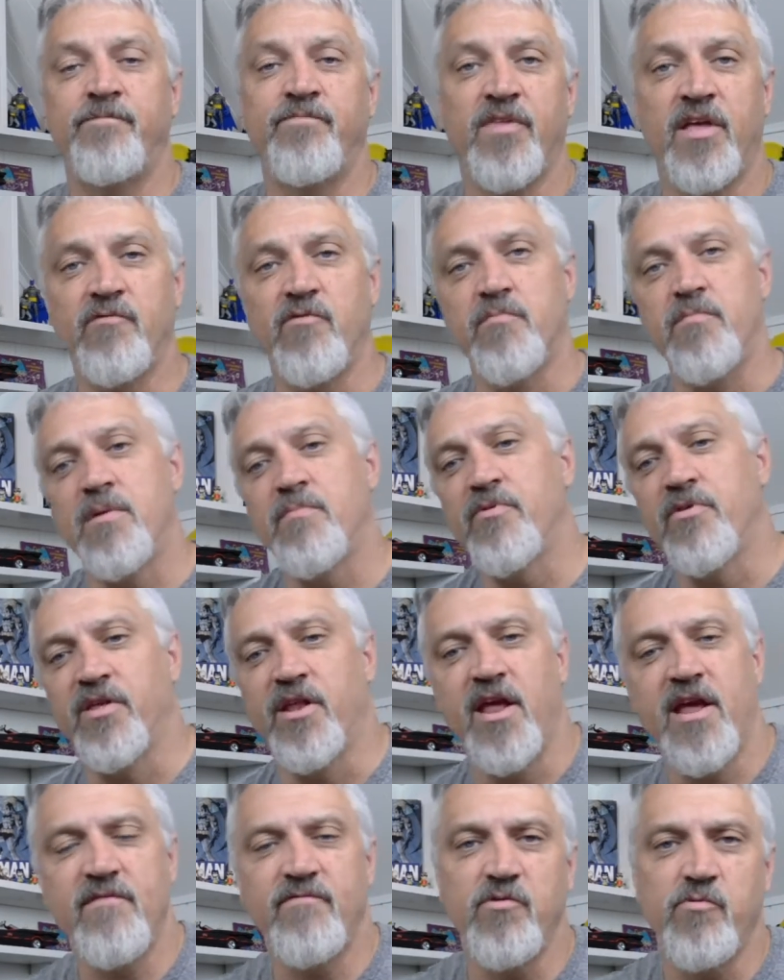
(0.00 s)
And remember
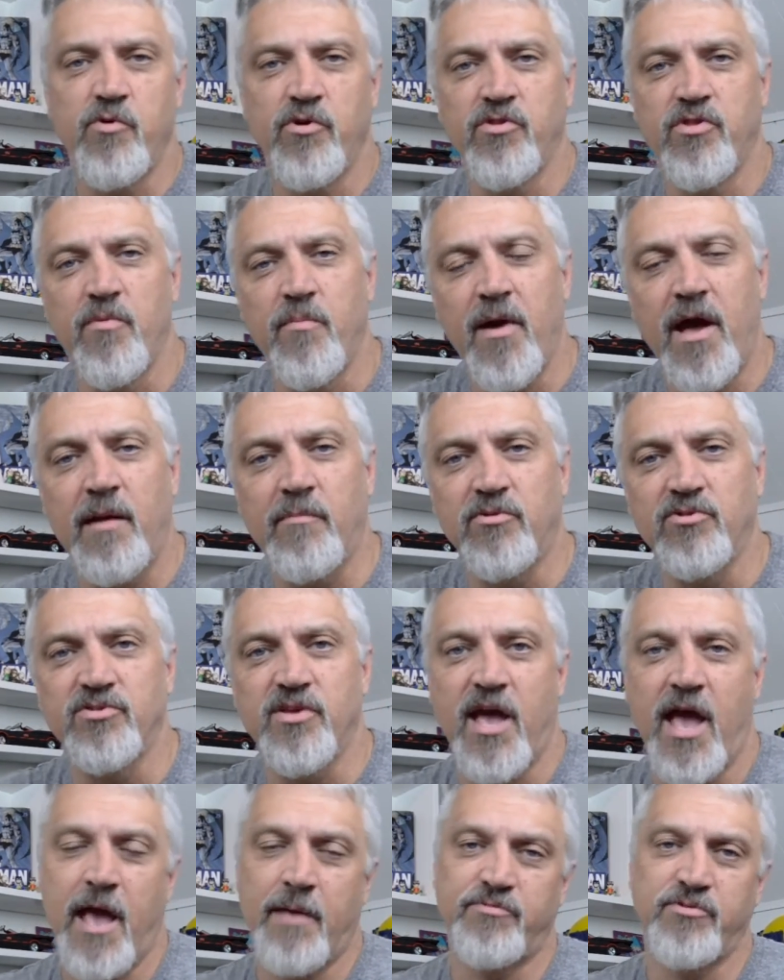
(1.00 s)
that every word in the Bible is
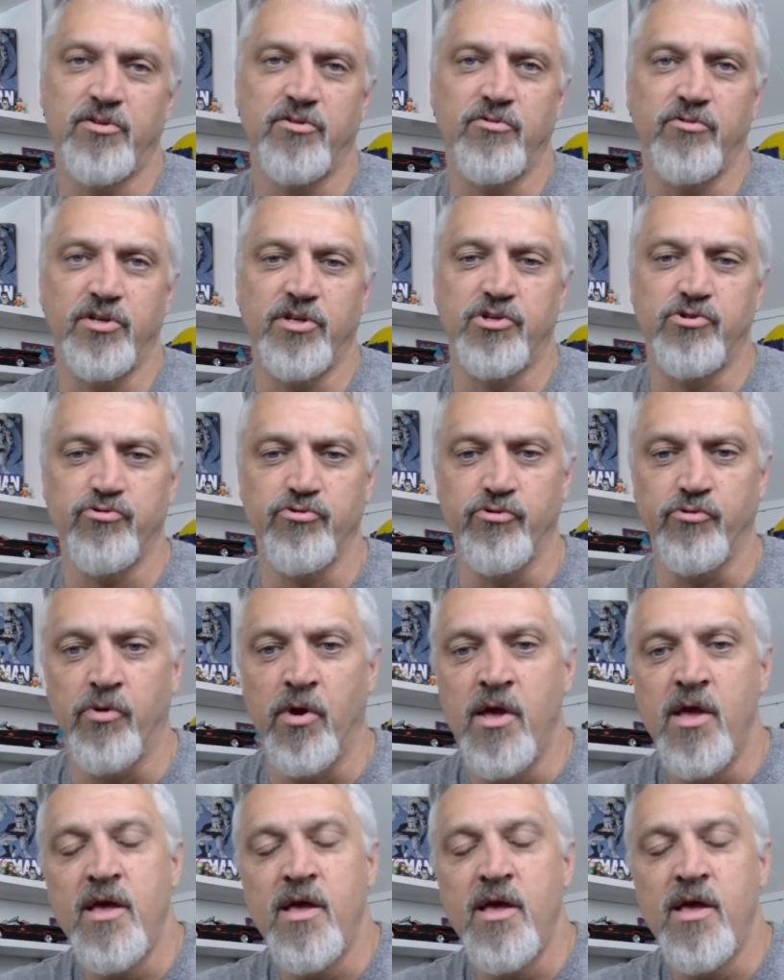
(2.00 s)
absolutely true.